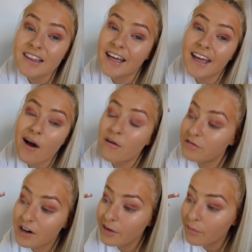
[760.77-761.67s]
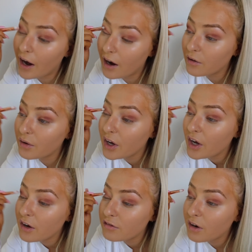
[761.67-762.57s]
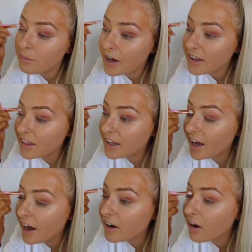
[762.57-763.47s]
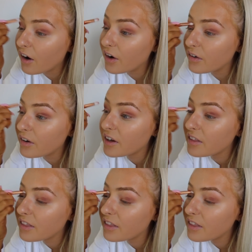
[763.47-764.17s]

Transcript: They get on very well. From, like, the get-go,